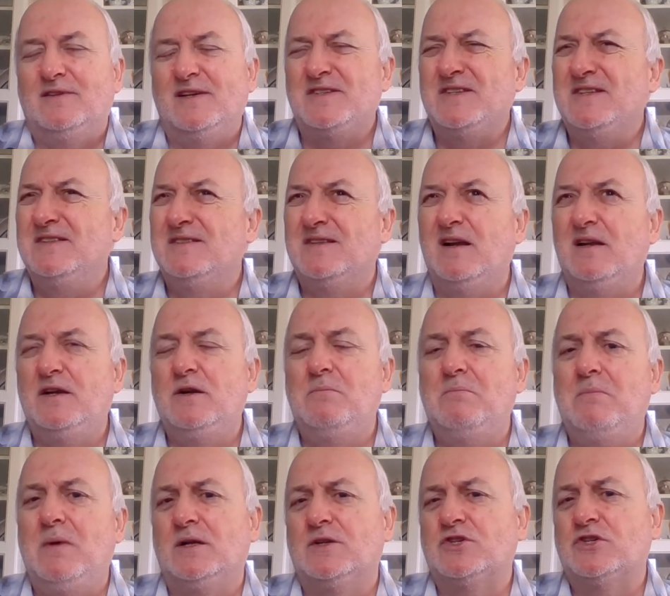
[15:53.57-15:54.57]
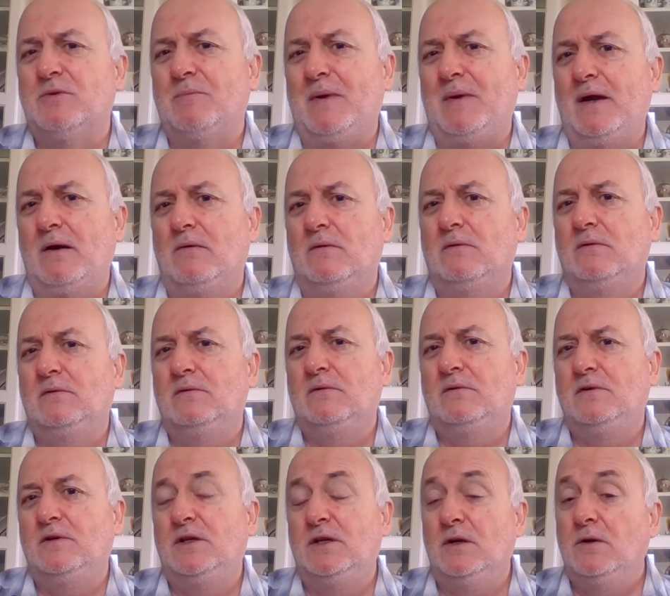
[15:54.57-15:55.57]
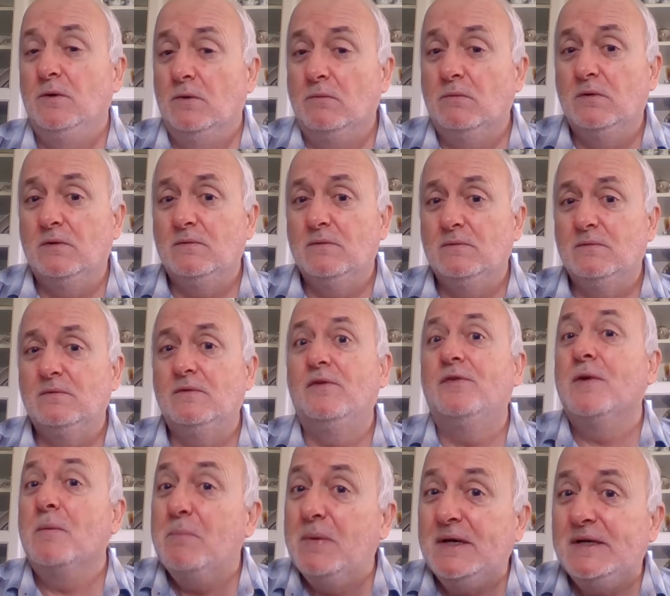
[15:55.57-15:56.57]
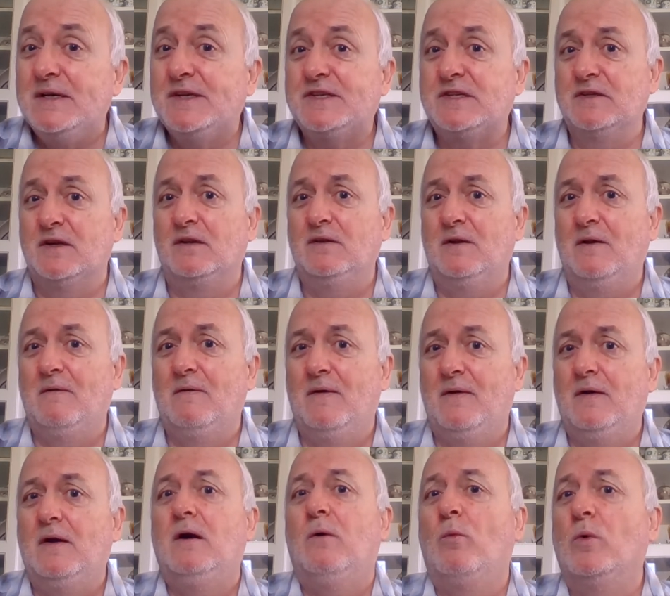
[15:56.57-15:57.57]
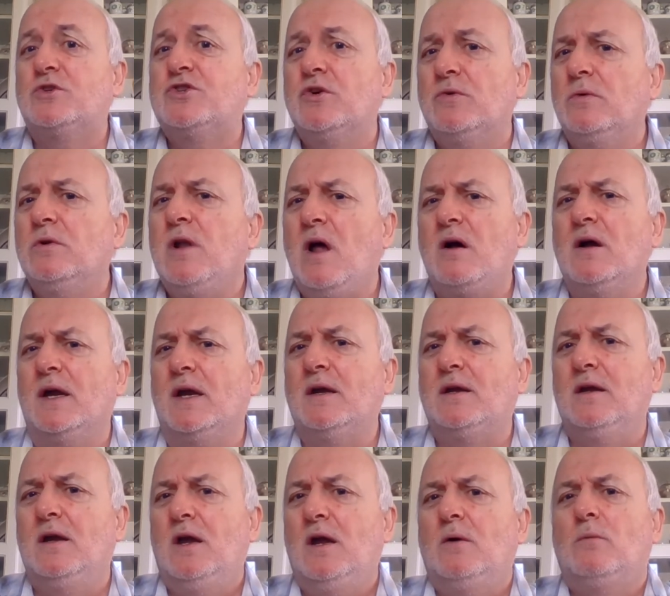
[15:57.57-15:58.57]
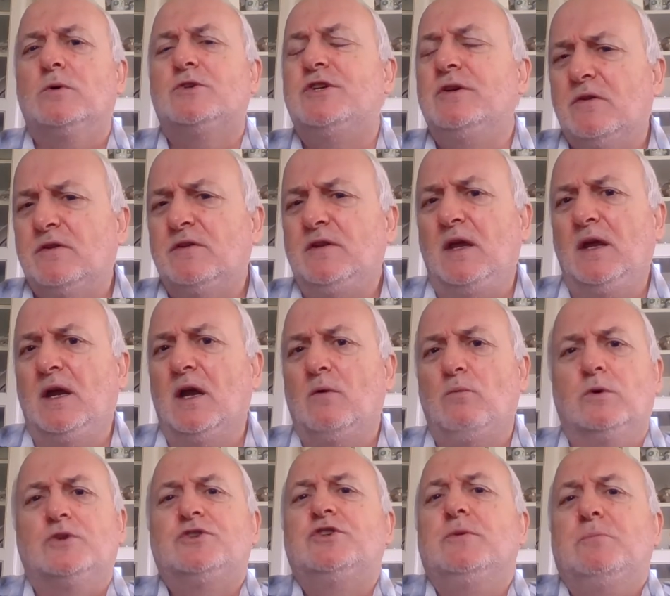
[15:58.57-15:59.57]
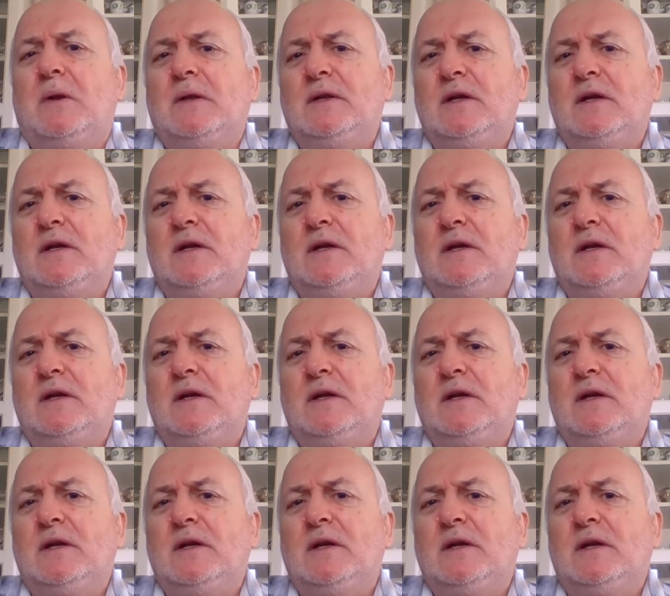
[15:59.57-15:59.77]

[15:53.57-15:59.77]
Doesn't tell you much about you, the person, what you like, what you think, what you